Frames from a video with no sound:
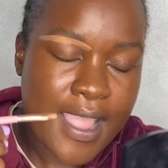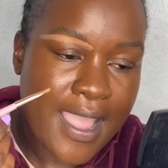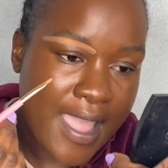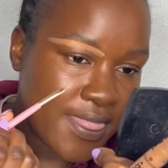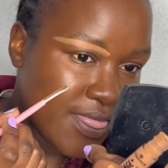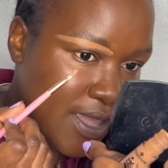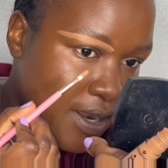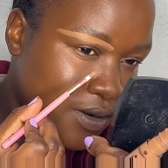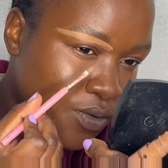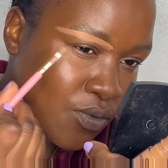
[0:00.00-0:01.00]
and
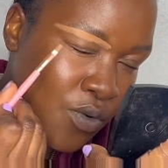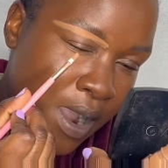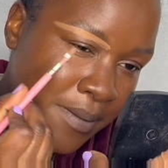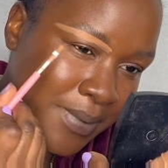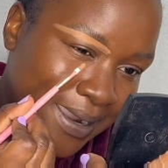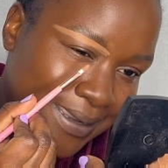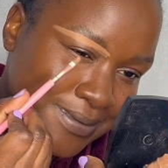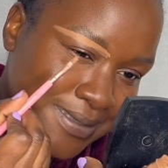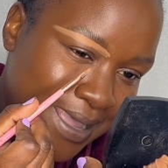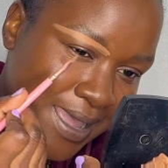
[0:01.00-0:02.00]
then uhamba
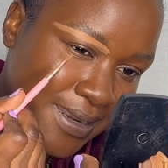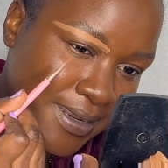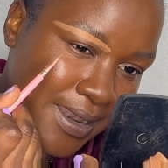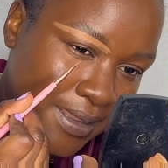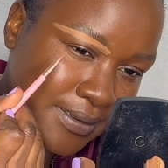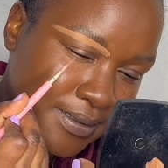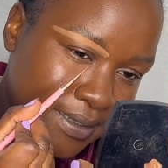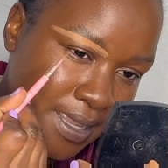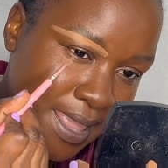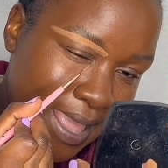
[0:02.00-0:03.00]
kancane, like
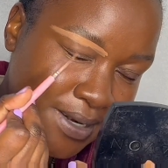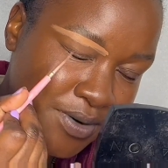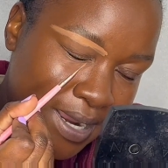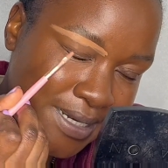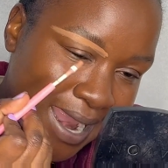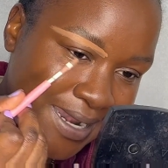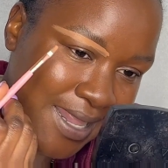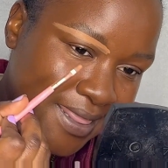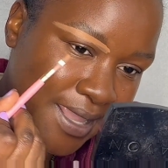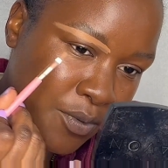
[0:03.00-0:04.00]
right
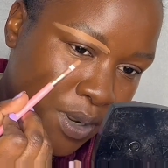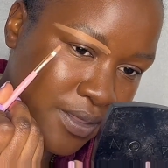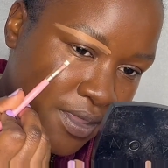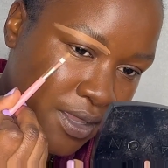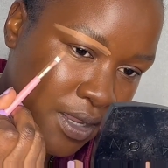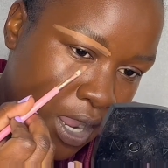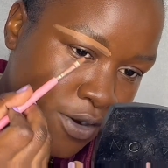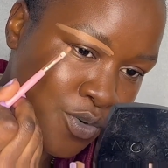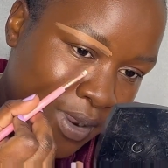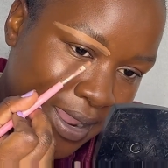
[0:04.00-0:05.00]
under where there are
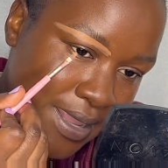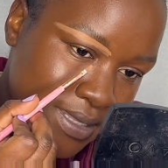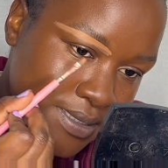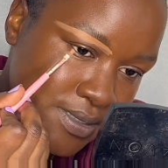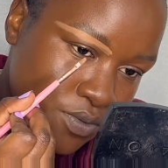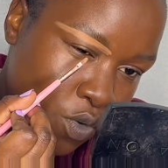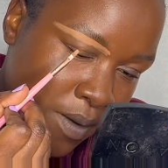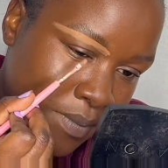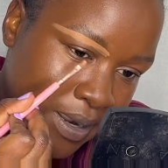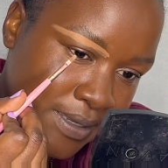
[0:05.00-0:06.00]
no hairs,
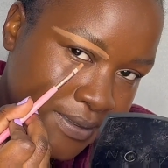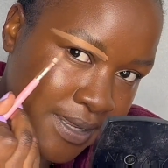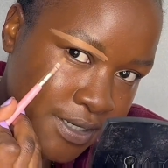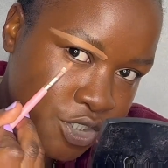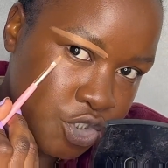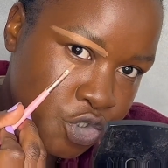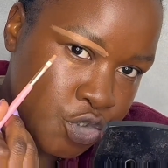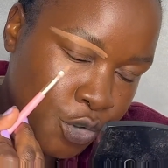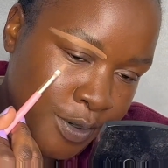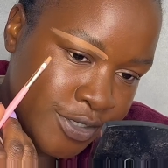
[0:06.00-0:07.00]
uhamba kancane, just
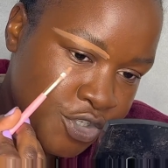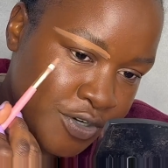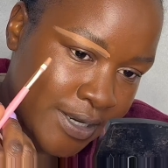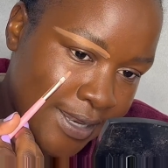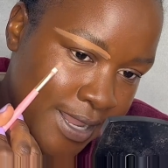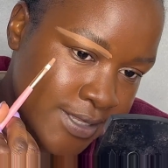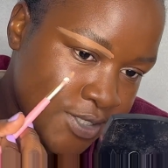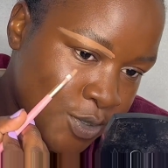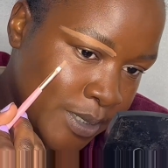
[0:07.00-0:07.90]
drawing straight lines,